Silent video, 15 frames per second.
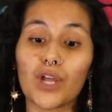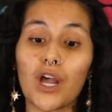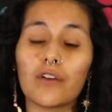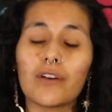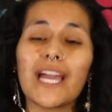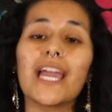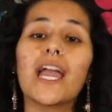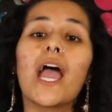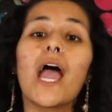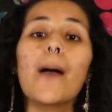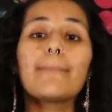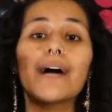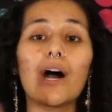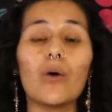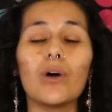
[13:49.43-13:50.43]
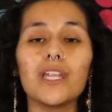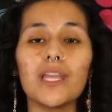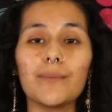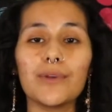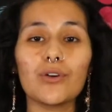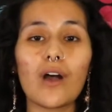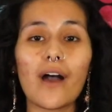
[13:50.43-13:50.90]
All right, Paula,
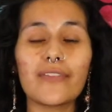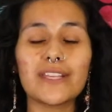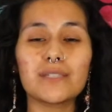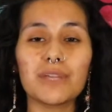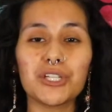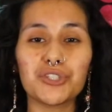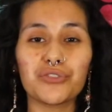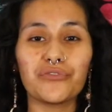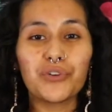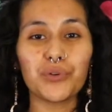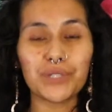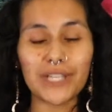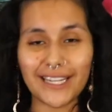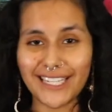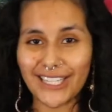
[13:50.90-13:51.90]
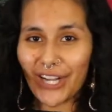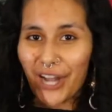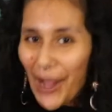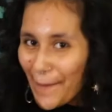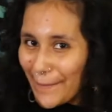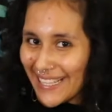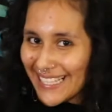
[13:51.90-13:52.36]
let me know how this made you feel down in the
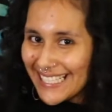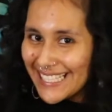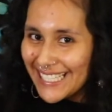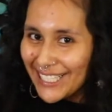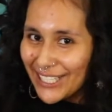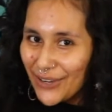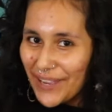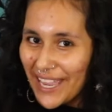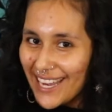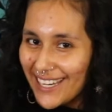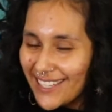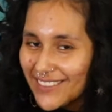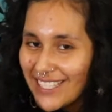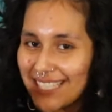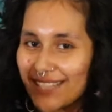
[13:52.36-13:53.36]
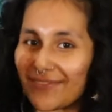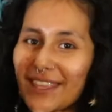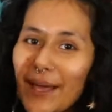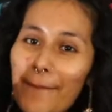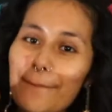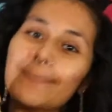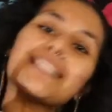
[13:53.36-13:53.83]
comments. Go ahead and give this a
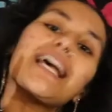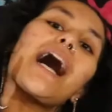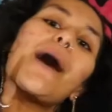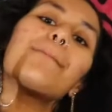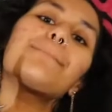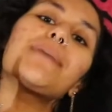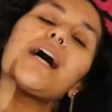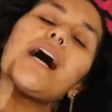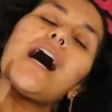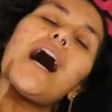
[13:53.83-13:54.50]
thumbs up.